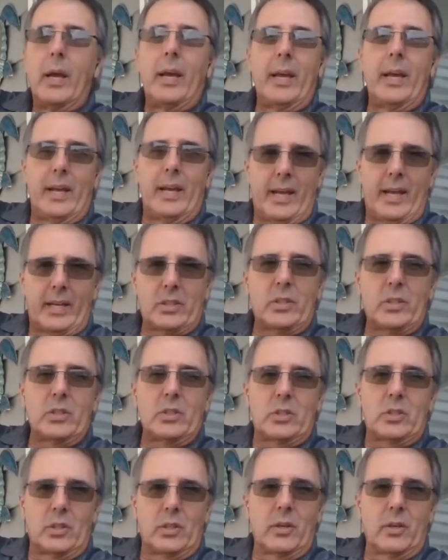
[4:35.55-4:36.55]
in
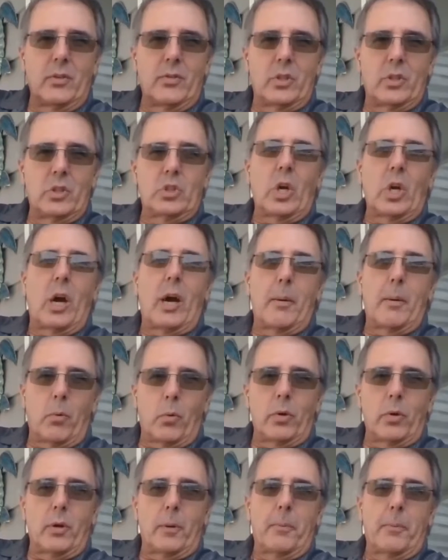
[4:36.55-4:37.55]
essence, the job
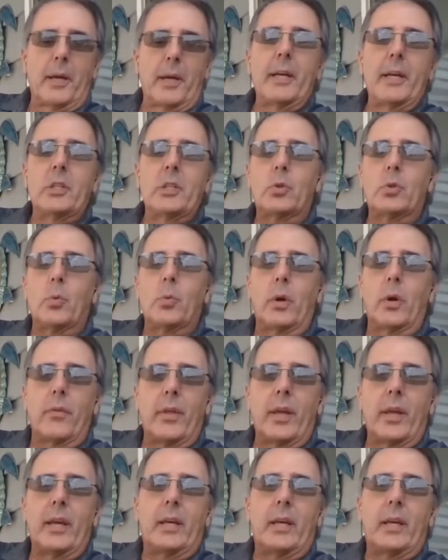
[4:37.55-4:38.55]
order page to where
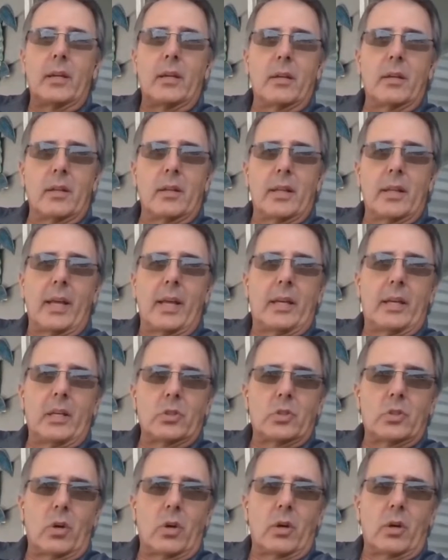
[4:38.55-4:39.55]
they can
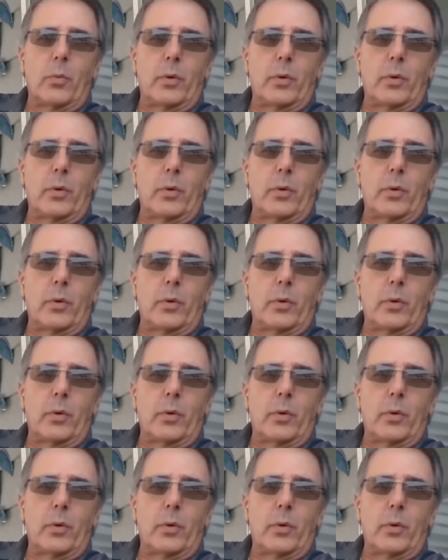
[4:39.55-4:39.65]
start